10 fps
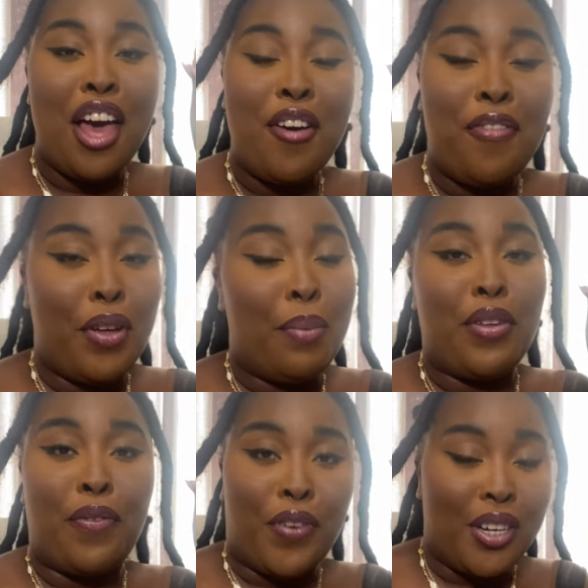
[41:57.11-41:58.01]
filmed
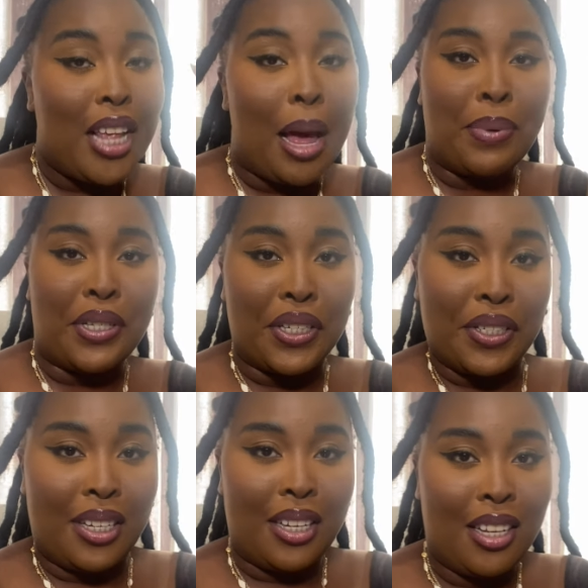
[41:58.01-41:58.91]
the first
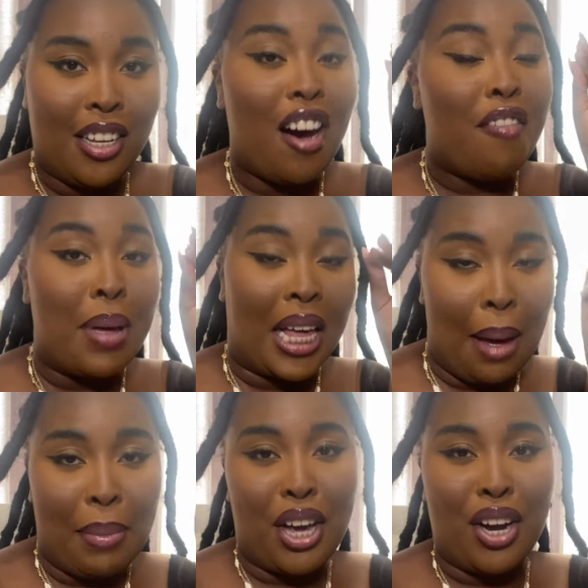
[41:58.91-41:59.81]
episode of
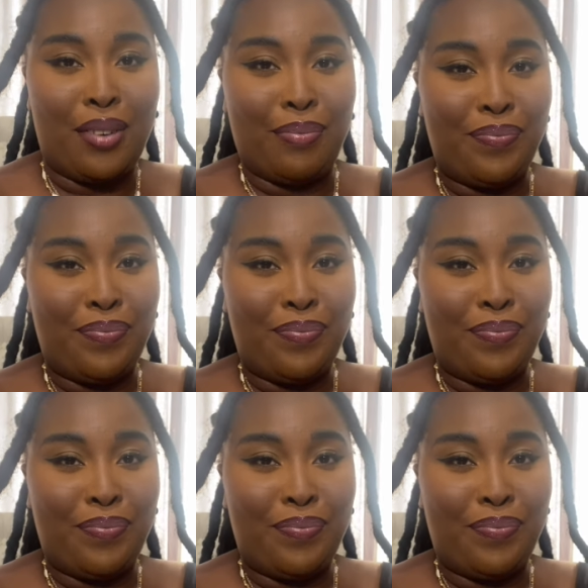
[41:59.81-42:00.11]
Becoming Her.